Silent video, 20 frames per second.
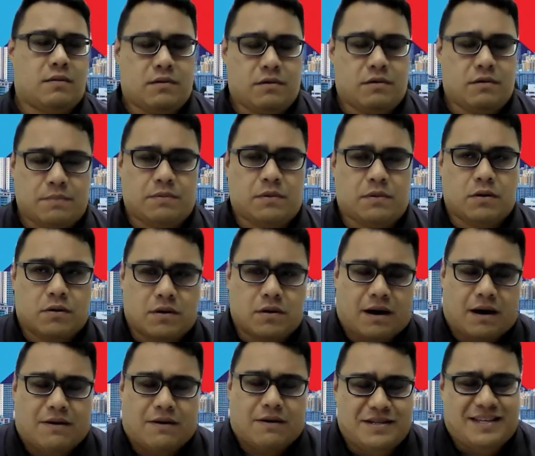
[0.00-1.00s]

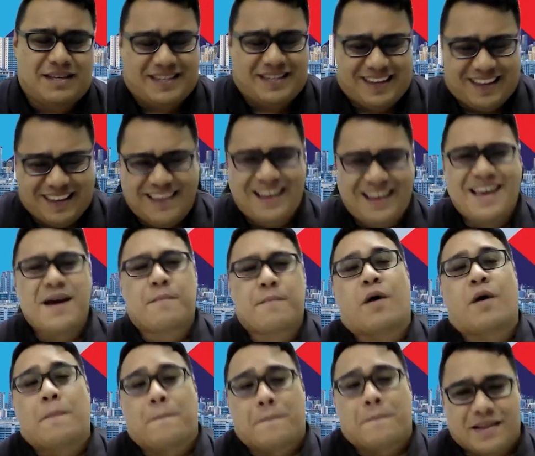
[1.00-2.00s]
cryptocurrency,
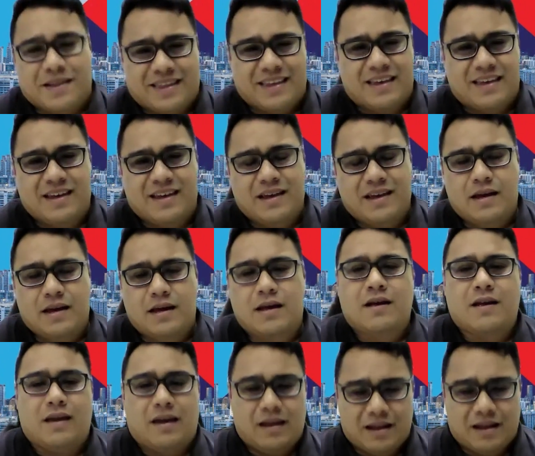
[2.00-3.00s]
property.
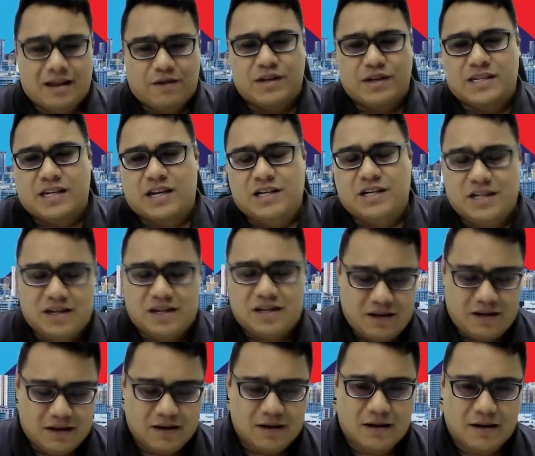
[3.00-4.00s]
In a recession,